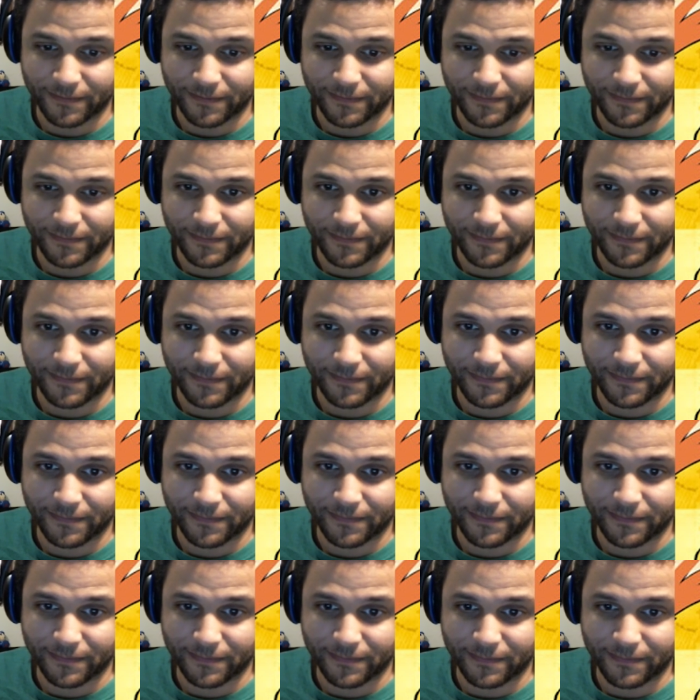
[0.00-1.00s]
Oh, that
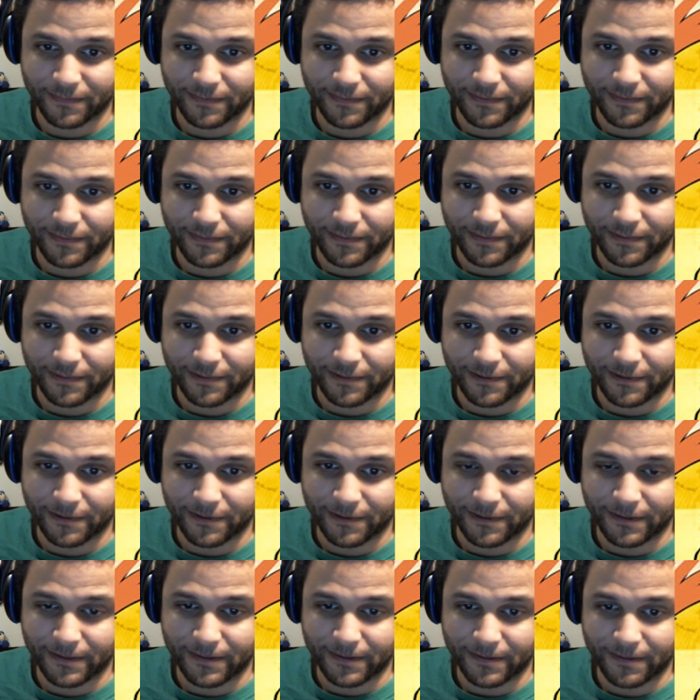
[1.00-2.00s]
sucks.
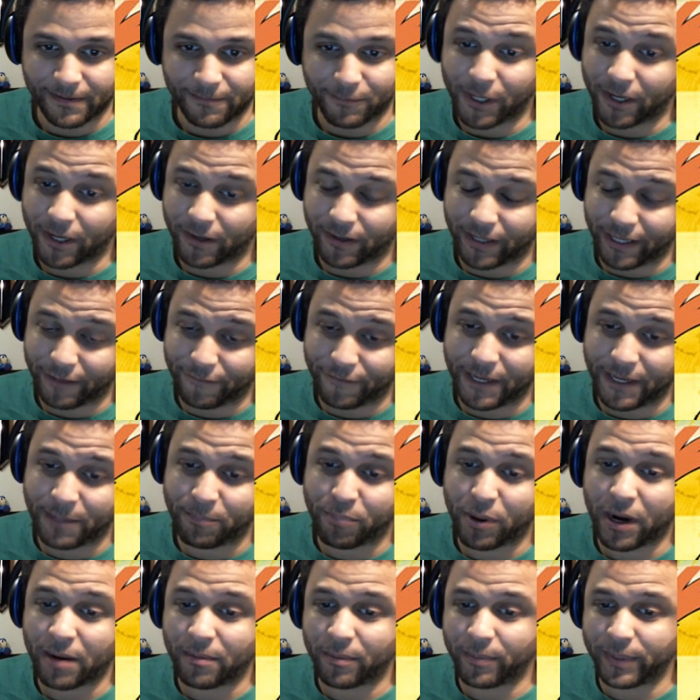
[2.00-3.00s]
Well, it,
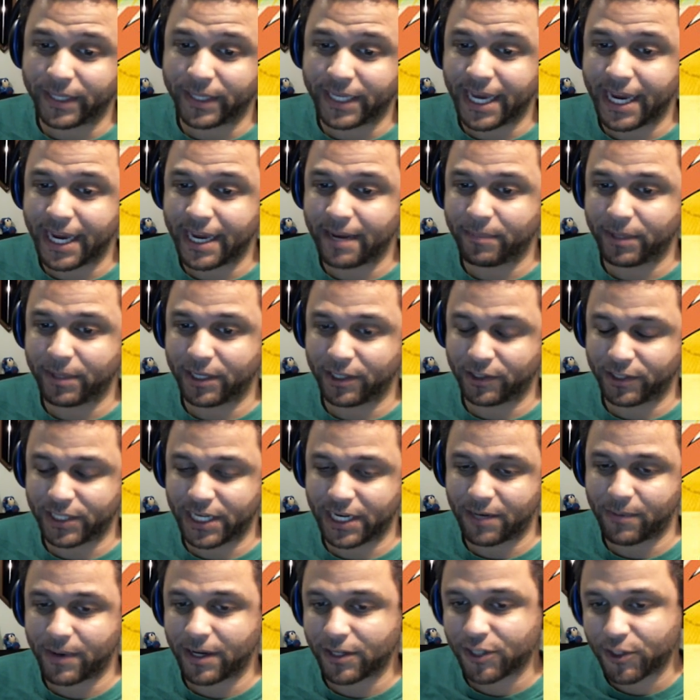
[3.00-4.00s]
it probably can, but it'll
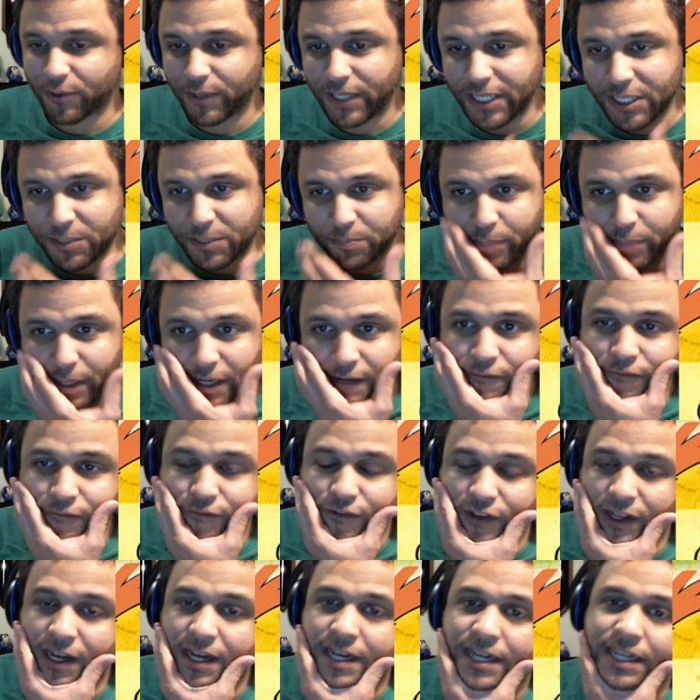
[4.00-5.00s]
take a while. So he's bug
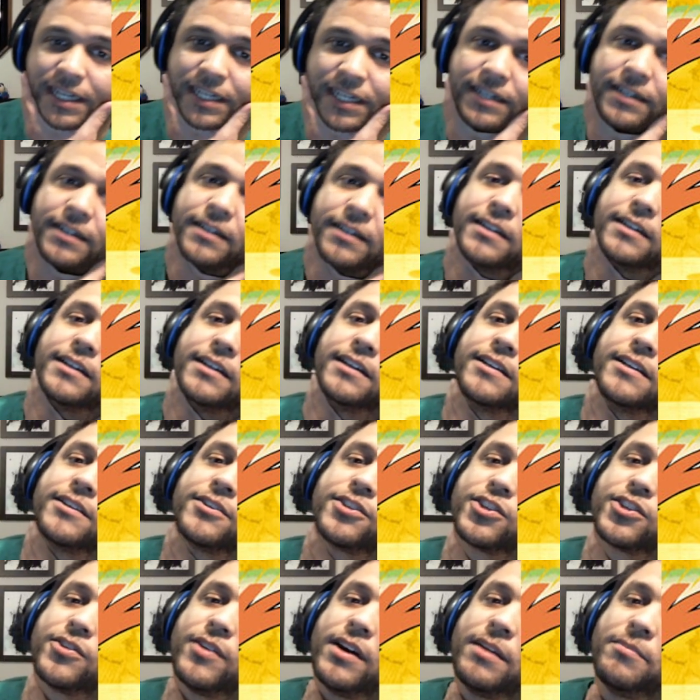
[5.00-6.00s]
flying.
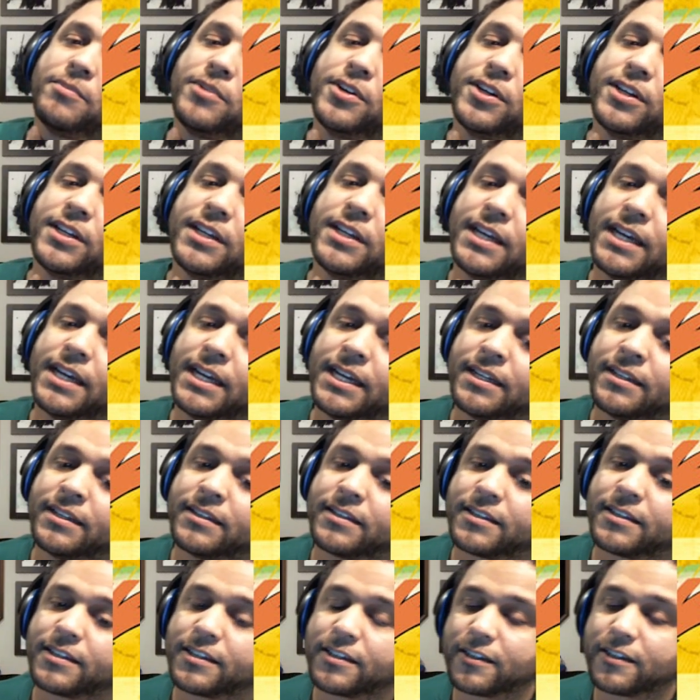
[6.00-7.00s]
So I'm good
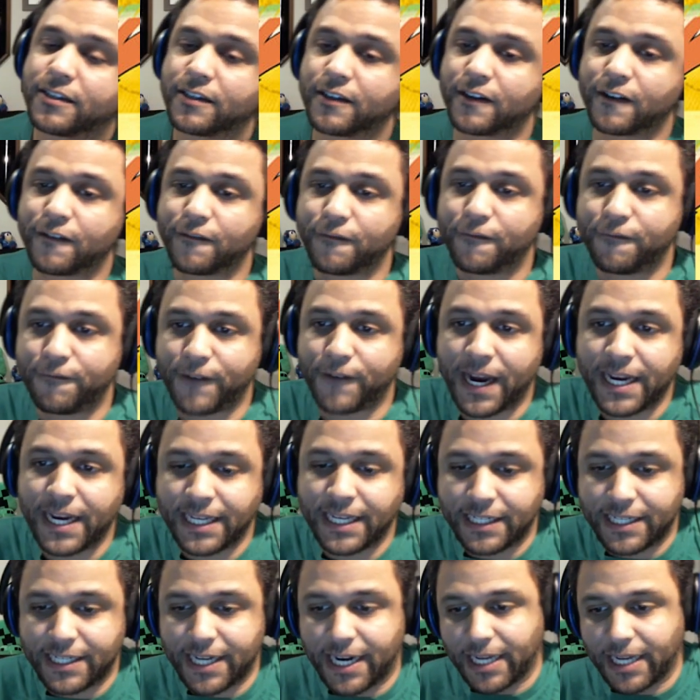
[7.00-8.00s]
against
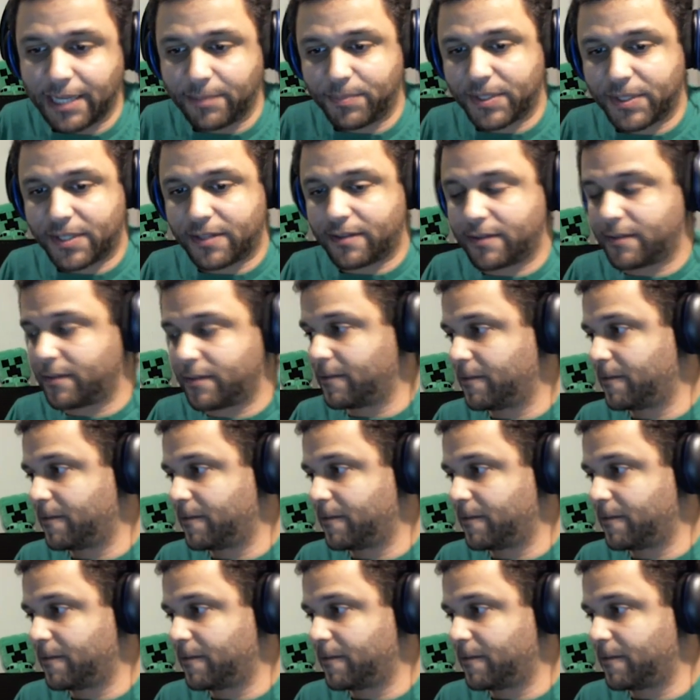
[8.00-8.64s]
fighting types. Right.